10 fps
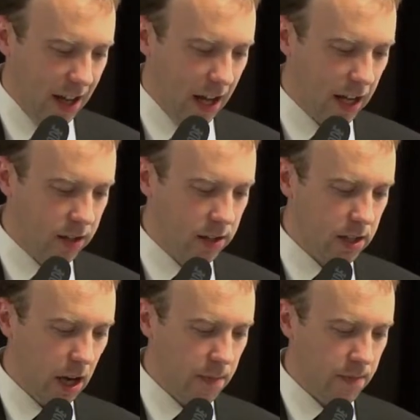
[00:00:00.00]
And
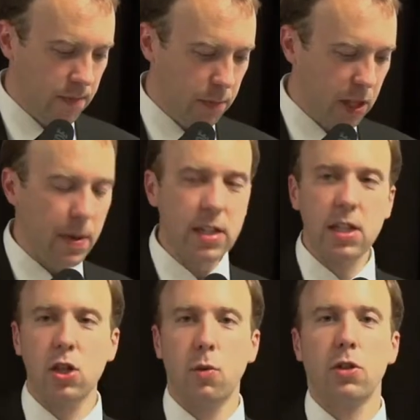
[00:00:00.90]
but the
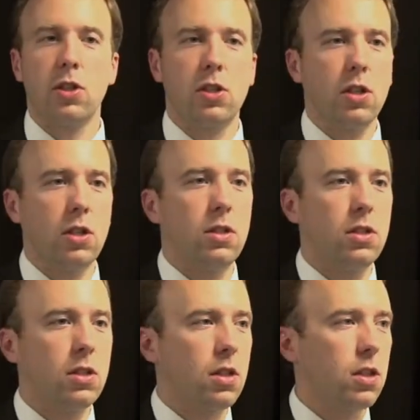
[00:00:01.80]
message I wanted
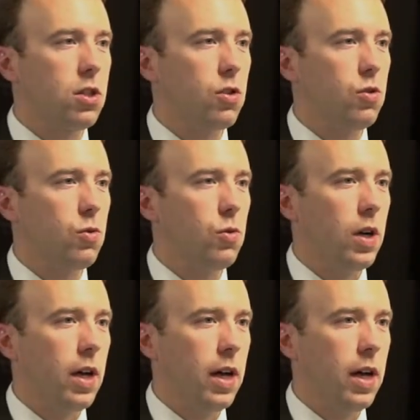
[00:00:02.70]
to